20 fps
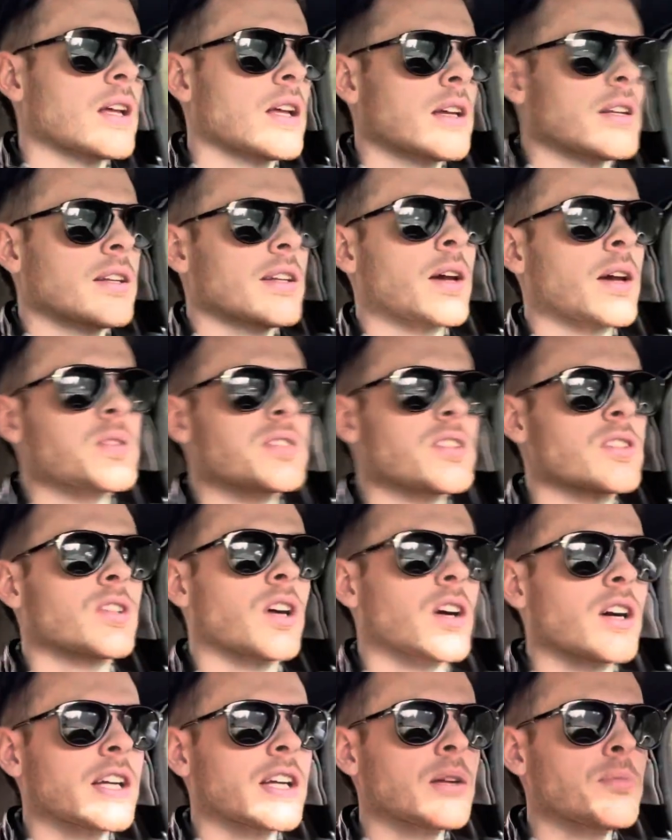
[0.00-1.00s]
Now, is this
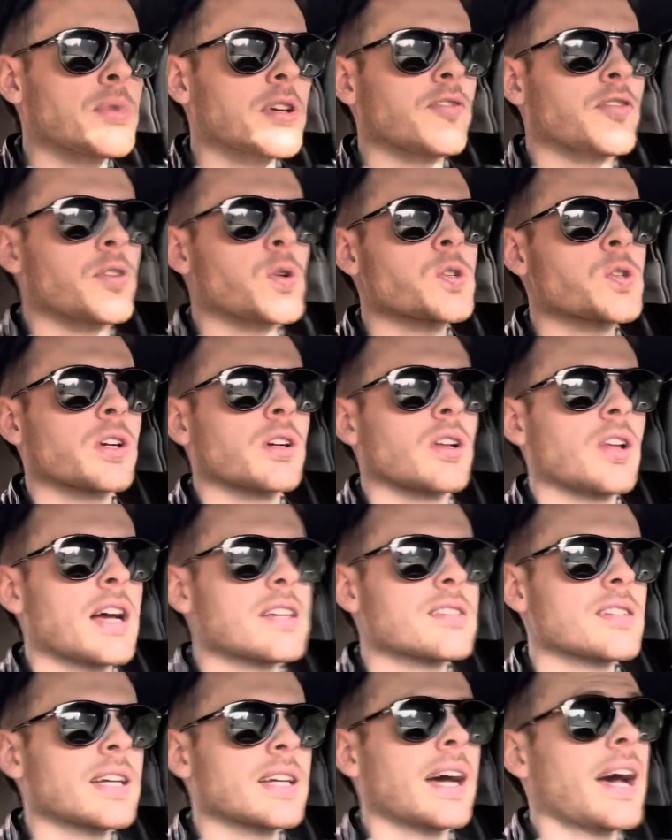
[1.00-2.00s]
car going to be a future
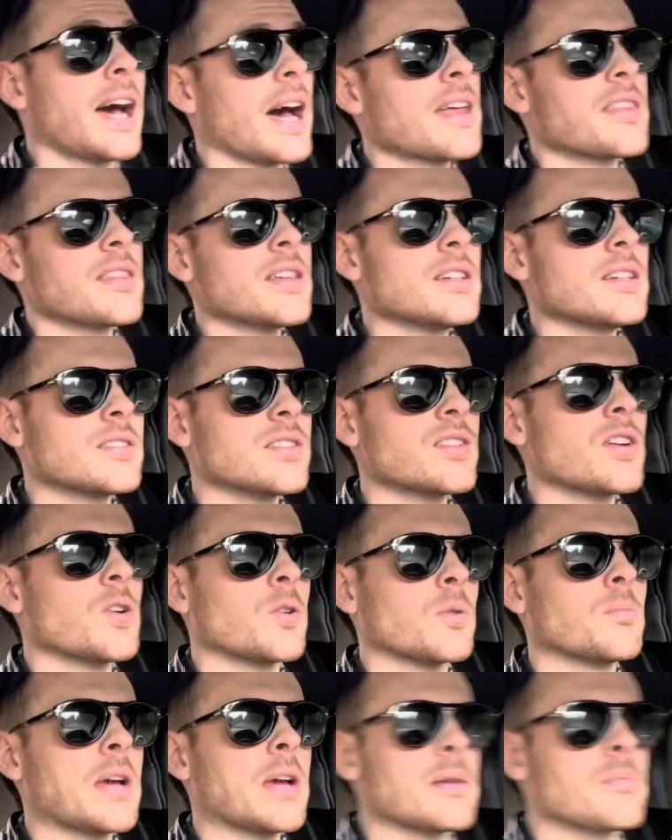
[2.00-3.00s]
classic? I think so,
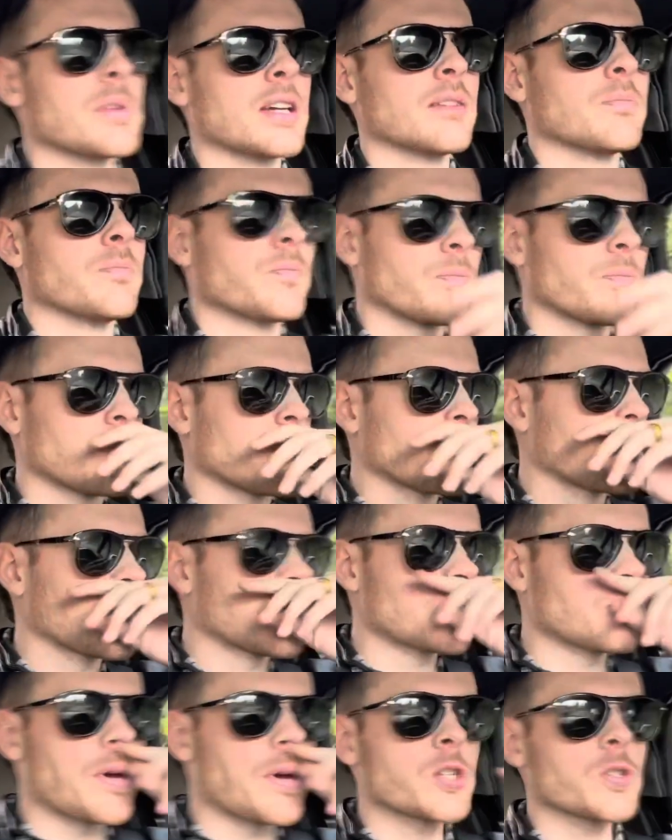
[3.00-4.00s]
maybe.
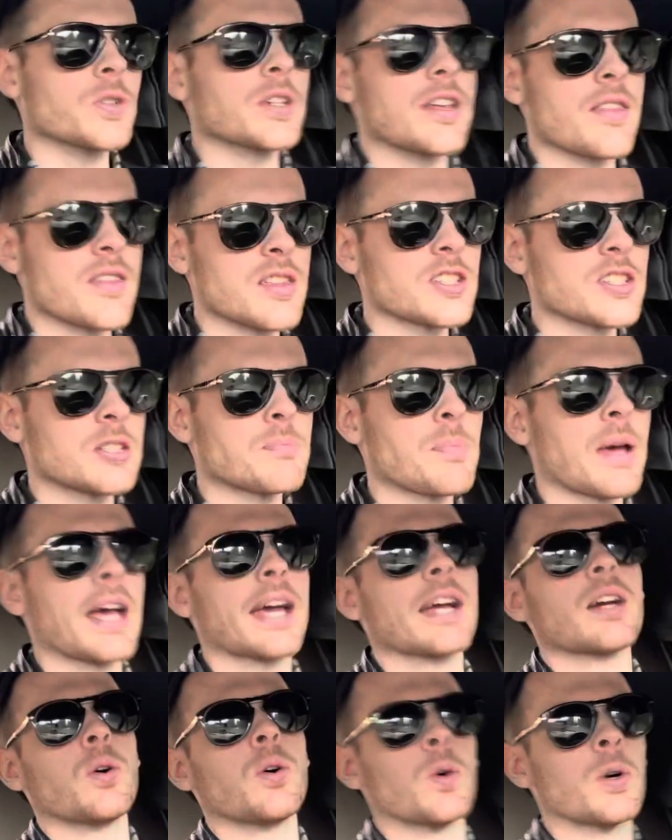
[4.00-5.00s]
Especially in this
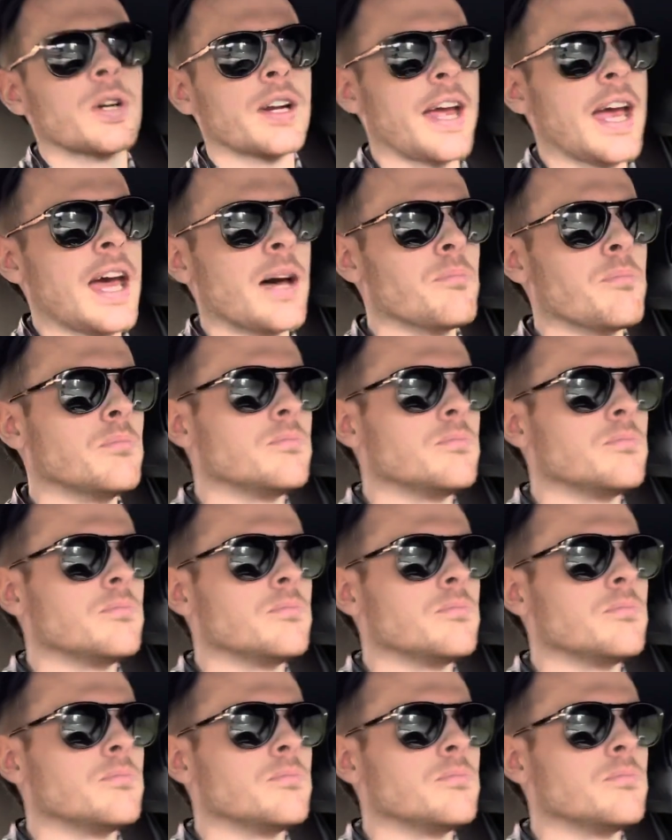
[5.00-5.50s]
spec or an M.